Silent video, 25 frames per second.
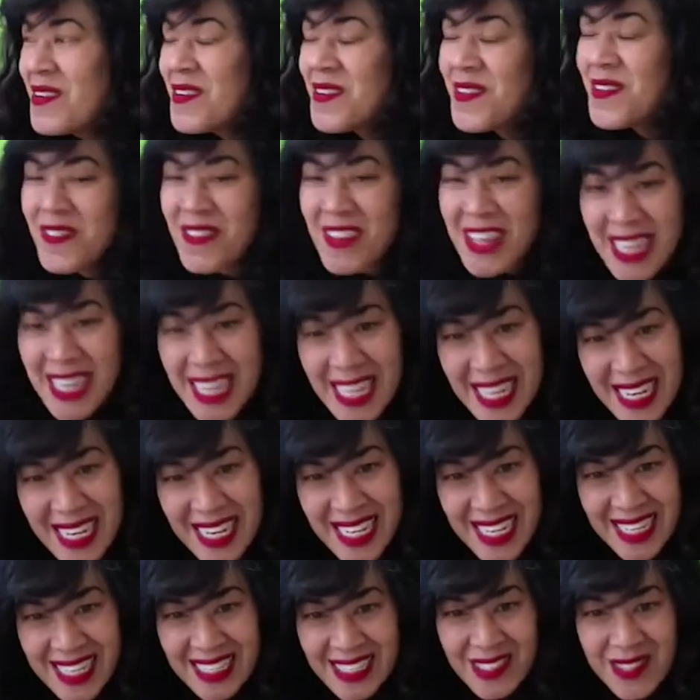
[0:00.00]

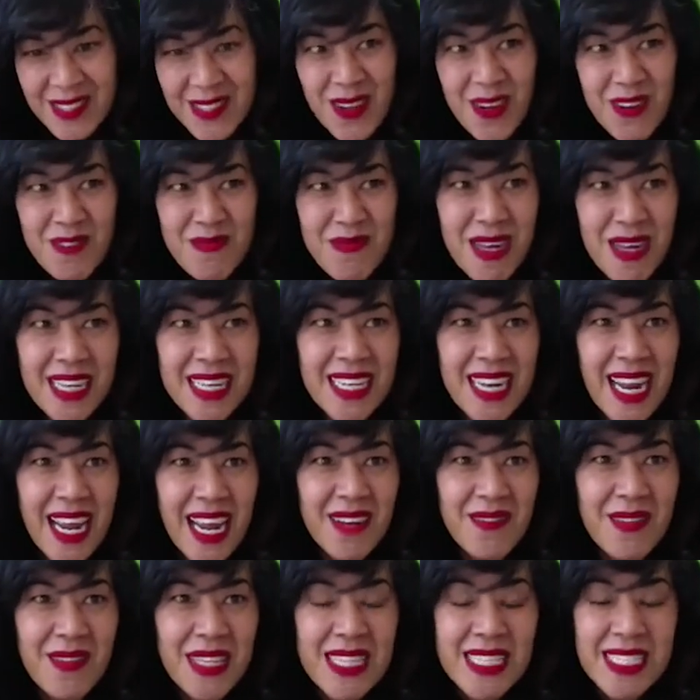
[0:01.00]
feelings, of my
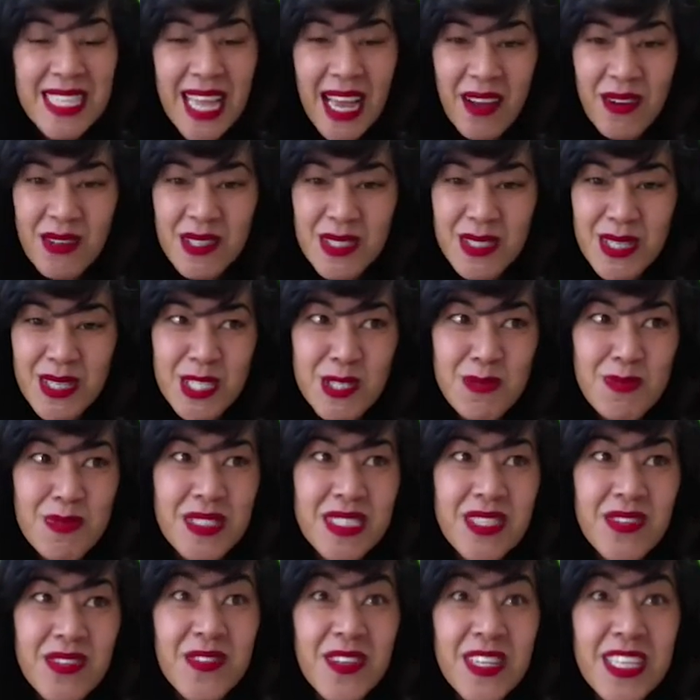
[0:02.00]
grandmother's house. And I
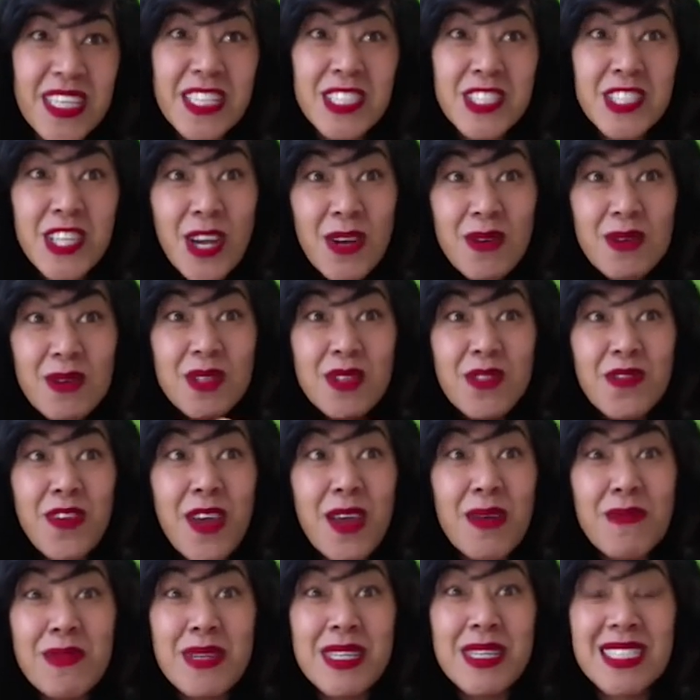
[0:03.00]
specifically chose
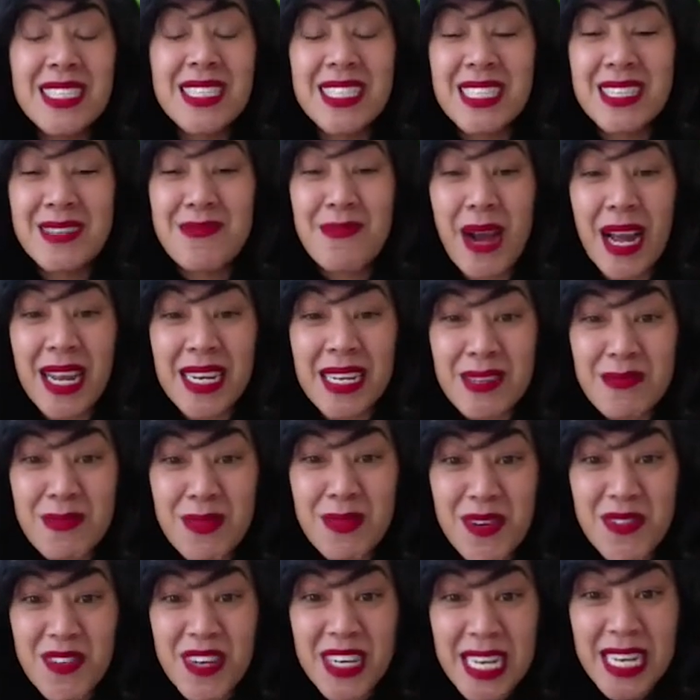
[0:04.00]
fabrics that reminded
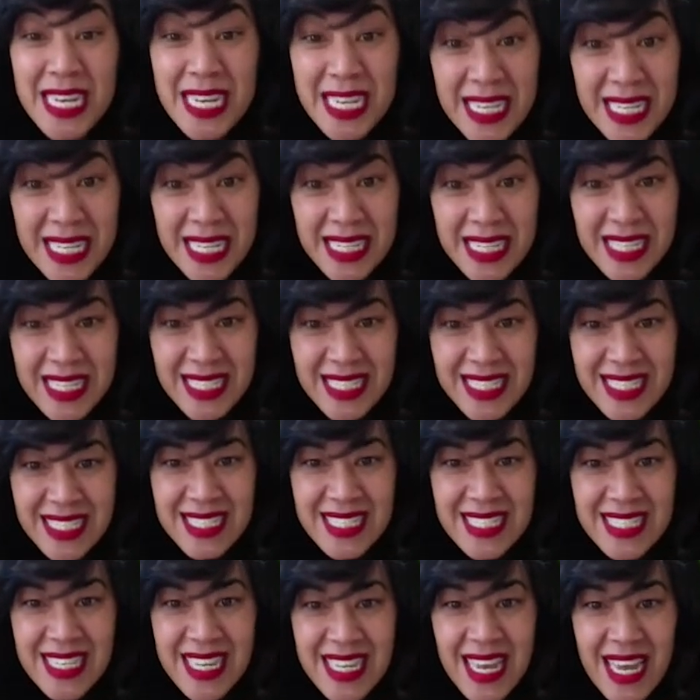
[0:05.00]
me of her
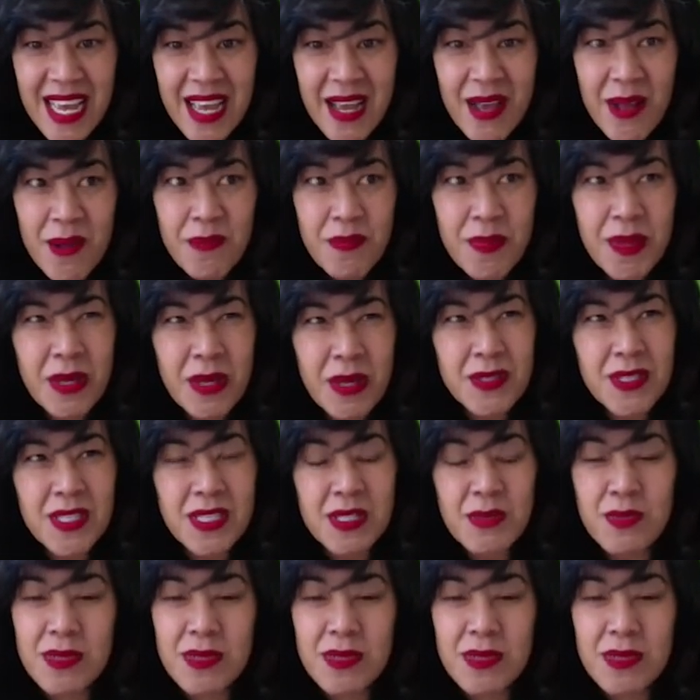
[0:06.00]
curtains, because it was